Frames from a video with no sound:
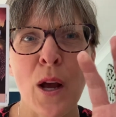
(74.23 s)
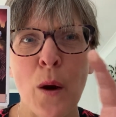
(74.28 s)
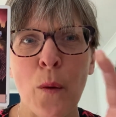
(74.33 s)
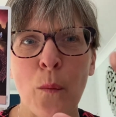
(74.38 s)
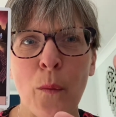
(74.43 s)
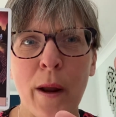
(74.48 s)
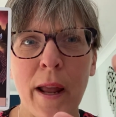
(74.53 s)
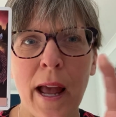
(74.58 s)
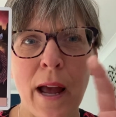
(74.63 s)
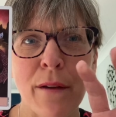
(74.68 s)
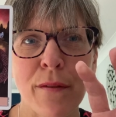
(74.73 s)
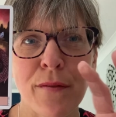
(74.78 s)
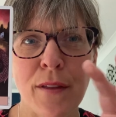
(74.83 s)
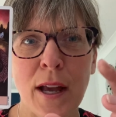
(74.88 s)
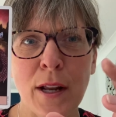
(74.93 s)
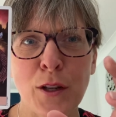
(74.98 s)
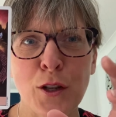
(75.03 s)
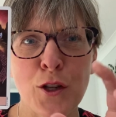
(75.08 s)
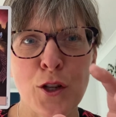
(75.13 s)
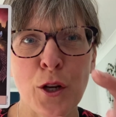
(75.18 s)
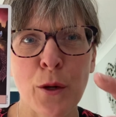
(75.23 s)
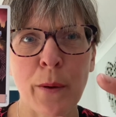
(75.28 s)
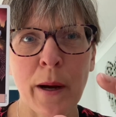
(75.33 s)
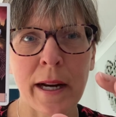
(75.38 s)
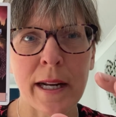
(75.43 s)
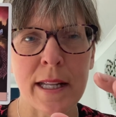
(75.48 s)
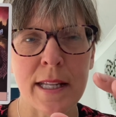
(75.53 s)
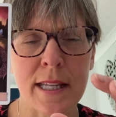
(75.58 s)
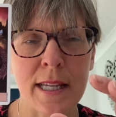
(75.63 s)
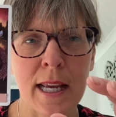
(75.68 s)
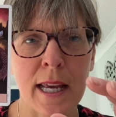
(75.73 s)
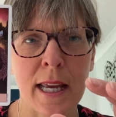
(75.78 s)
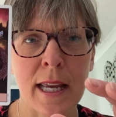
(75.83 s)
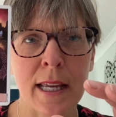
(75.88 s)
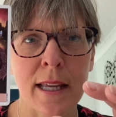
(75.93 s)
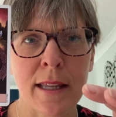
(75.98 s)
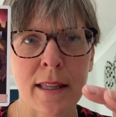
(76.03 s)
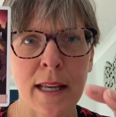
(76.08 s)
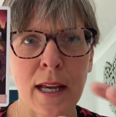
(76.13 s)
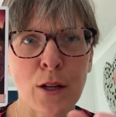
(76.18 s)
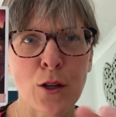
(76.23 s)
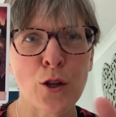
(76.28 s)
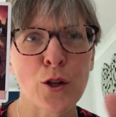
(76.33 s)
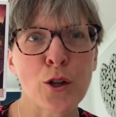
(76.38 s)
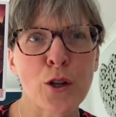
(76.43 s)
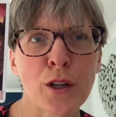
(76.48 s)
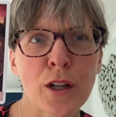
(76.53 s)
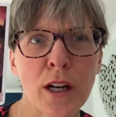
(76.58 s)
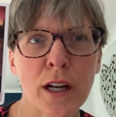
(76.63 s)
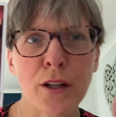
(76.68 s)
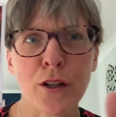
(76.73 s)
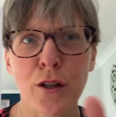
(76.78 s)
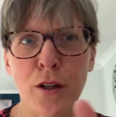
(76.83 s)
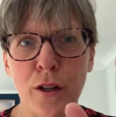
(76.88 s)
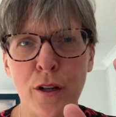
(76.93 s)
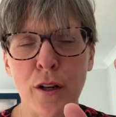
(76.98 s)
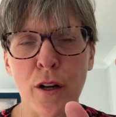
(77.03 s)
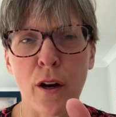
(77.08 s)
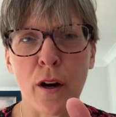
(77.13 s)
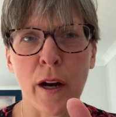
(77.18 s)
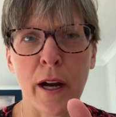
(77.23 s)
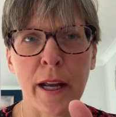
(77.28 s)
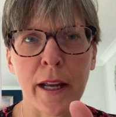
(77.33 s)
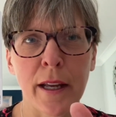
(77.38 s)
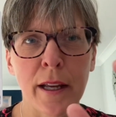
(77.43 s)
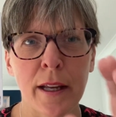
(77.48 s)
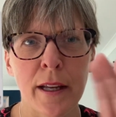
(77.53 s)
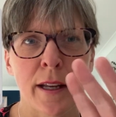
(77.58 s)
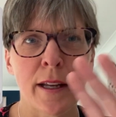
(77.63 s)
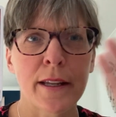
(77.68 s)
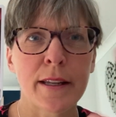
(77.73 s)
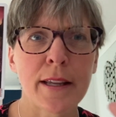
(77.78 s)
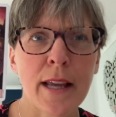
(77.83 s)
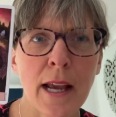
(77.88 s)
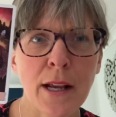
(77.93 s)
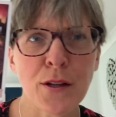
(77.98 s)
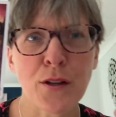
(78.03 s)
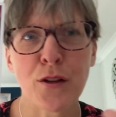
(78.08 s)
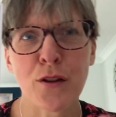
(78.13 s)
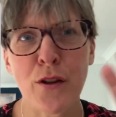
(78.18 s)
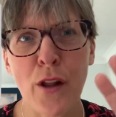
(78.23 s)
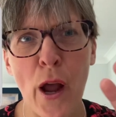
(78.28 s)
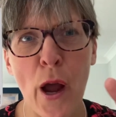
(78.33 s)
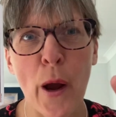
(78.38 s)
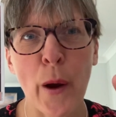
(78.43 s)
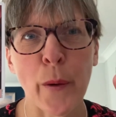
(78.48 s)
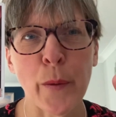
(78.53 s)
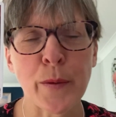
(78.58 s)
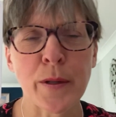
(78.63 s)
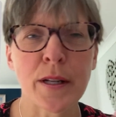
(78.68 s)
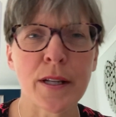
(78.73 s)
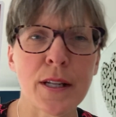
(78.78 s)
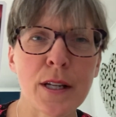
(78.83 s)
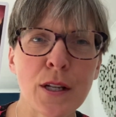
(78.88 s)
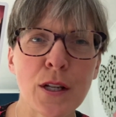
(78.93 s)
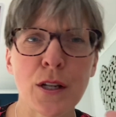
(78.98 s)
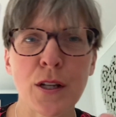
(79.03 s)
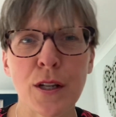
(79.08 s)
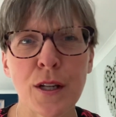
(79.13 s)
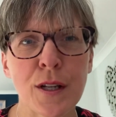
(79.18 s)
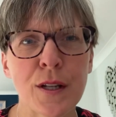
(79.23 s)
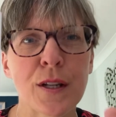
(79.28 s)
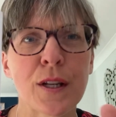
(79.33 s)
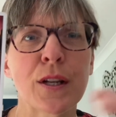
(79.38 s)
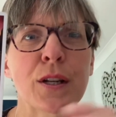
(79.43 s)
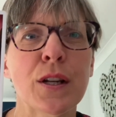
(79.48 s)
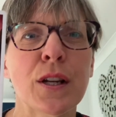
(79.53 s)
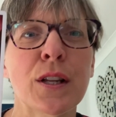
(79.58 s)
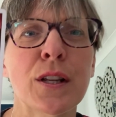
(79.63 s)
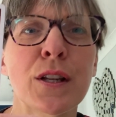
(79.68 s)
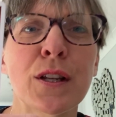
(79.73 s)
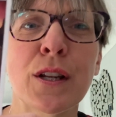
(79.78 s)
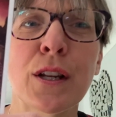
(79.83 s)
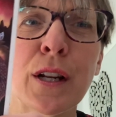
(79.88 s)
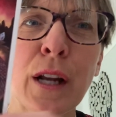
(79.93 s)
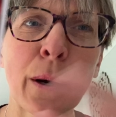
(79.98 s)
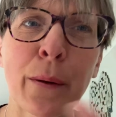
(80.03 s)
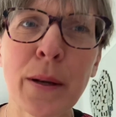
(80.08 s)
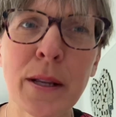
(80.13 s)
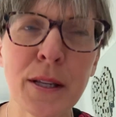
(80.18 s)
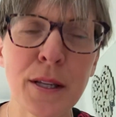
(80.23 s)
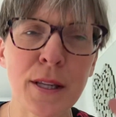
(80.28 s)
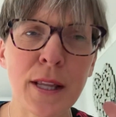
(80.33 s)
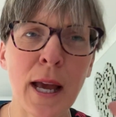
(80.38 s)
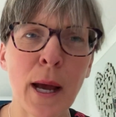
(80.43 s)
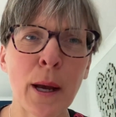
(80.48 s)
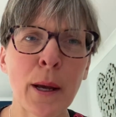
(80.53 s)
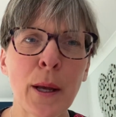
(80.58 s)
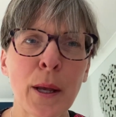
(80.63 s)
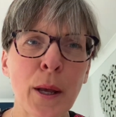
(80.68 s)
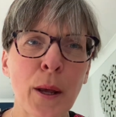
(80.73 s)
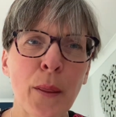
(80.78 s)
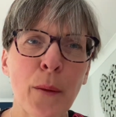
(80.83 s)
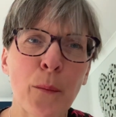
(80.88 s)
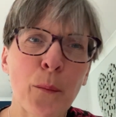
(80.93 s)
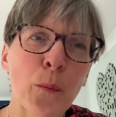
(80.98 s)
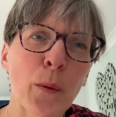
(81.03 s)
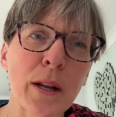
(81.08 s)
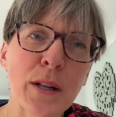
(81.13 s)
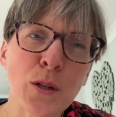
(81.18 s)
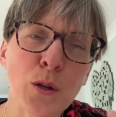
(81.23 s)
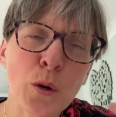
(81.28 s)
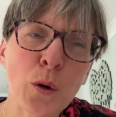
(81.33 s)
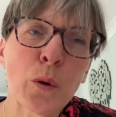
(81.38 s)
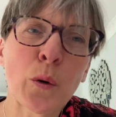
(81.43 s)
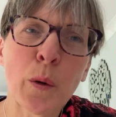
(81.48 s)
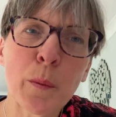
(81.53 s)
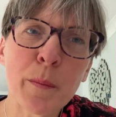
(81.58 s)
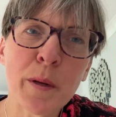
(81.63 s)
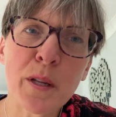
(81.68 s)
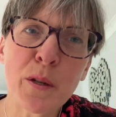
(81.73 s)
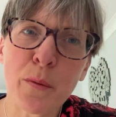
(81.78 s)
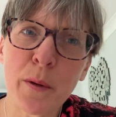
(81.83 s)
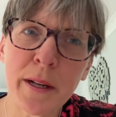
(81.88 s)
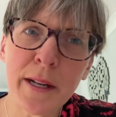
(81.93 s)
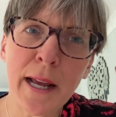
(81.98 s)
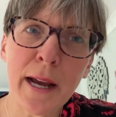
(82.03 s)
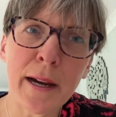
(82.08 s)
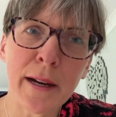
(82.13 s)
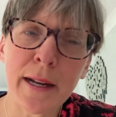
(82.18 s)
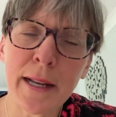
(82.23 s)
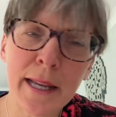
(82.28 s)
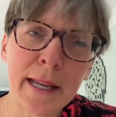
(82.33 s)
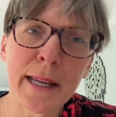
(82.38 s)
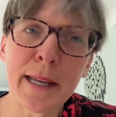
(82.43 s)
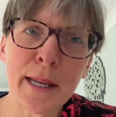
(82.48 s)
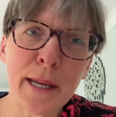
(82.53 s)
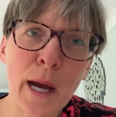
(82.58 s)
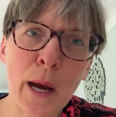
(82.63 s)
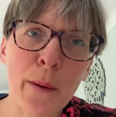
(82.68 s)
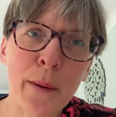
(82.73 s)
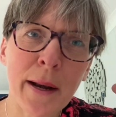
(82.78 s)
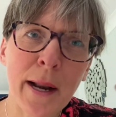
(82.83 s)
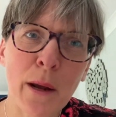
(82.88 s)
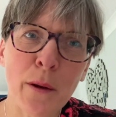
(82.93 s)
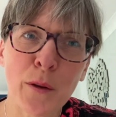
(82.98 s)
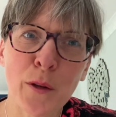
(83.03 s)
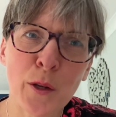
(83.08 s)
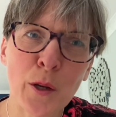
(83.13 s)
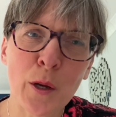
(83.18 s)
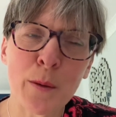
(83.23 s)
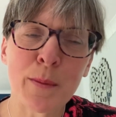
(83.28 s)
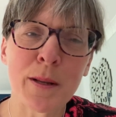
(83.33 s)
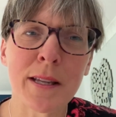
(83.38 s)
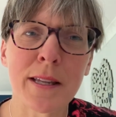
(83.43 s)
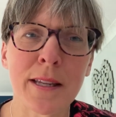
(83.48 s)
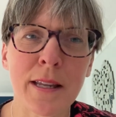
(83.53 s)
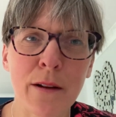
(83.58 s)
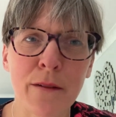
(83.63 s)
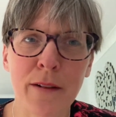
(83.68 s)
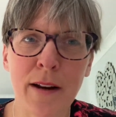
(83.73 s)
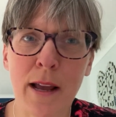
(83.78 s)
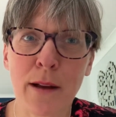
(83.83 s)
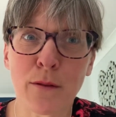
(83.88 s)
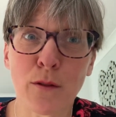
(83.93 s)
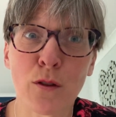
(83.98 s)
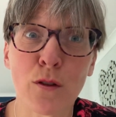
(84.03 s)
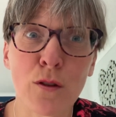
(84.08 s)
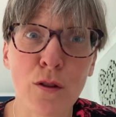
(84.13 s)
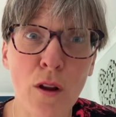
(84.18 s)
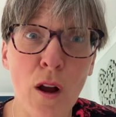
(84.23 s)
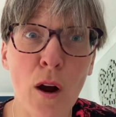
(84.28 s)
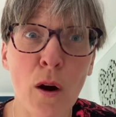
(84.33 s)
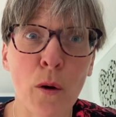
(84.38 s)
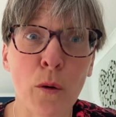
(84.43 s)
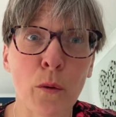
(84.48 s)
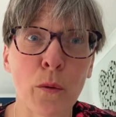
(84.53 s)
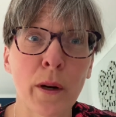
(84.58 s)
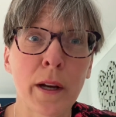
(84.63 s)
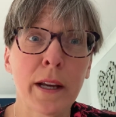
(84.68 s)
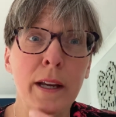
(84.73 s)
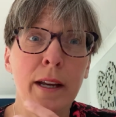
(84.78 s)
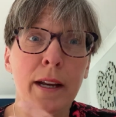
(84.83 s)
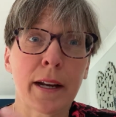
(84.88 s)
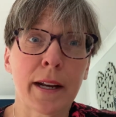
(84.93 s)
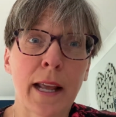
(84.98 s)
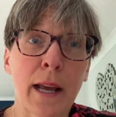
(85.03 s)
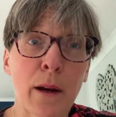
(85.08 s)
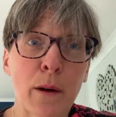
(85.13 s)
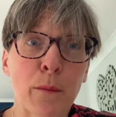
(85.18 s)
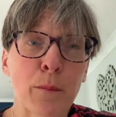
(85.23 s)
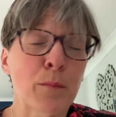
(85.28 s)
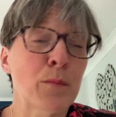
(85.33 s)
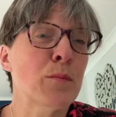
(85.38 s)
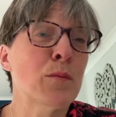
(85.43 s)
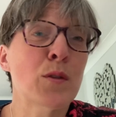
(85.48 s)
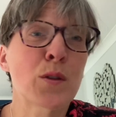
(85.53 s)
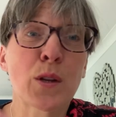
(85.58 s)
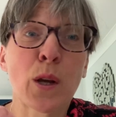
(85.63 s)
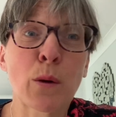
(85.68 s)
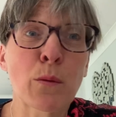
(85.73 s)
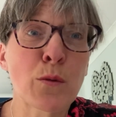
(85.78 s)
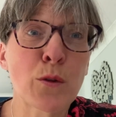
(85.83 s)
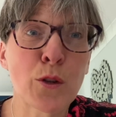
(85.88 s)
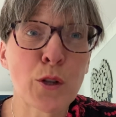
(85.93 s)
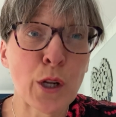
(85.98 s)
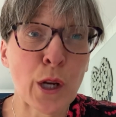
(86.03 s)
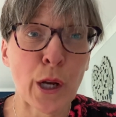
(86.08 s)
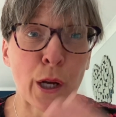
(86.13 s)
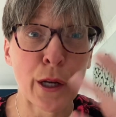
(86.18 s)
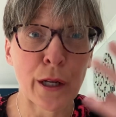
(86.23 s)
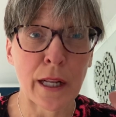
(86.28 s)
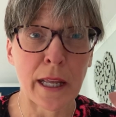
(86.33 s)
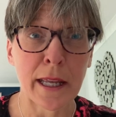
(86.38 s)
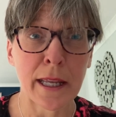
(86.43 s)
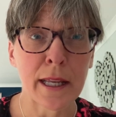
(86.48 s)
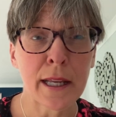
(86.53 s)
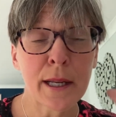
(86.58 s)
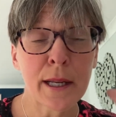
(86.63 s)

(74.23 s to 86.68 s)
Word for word: we have that duality, that should I, shouldn't I, yes, no, decisions, decisions. You know, it's that we're torn between our ego and our human self and our soul and our soul's journey.